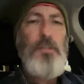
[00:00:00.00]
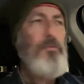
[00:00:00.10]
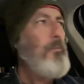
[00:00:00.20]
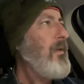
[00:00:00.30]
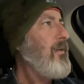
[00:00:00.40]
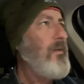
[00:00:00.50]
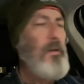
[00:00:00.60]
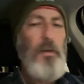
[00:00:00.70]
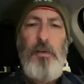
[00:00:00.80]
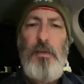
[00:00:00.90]
for me to
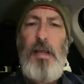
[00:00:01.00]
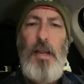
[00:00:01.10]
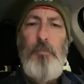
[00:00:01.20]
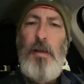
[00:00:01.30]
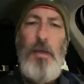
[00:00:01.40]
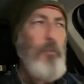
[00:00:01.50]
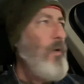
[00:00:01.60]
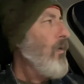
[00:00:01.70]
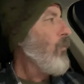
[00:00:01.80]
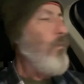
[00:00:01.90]
get out of my damn
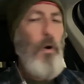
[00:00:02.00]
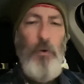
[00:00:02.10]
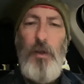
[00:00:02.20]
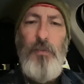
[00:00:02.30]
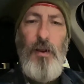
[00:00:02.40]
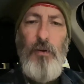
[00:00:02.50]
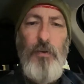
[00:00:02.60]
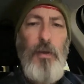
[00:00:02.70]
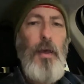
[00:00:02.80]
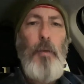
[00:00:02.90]
car and walk in there
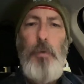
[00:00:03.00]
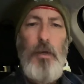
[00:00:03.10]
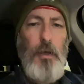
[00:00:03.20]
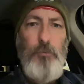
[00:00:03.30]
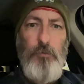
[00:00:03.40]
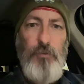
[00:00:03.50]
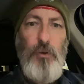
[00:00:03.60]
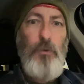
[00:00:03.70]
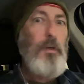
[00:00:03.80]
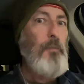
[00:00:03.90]
and pick up some
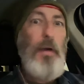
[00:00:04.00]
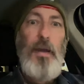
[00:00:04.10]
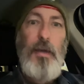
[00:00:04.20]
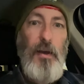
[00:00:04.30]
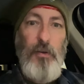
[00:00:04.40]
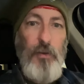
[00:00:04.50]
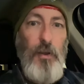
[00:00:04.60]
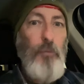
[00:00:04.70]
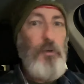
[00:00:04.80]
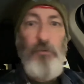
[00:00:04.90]
food and come back out
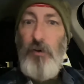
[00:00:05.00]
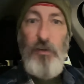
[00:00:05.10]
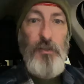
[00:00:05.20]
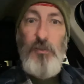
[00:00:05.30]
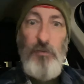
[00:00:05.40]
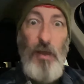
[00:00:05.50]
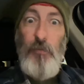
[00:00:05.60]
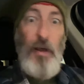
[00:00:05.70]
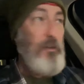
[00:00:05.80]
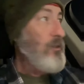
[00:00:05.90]
when you fucking, I mean,
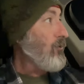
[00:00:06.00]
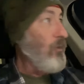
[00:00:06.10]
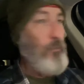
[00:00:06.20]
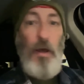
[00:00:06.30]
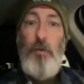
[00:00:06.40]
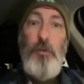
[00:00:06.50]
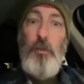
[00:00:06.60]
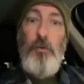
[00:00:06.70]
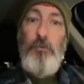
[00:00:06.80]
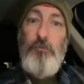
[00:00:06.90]
I just zoomed right up to the
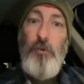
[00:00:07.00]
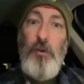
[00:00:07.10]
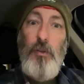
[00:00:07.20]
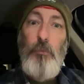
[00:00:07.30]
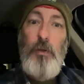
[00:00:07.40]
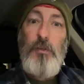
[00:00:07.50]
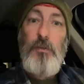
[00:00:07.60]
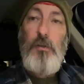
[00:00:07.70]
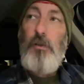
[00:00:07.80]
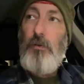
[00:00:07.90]
front of the wind,
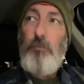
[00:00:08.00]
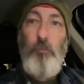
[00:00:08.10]
to the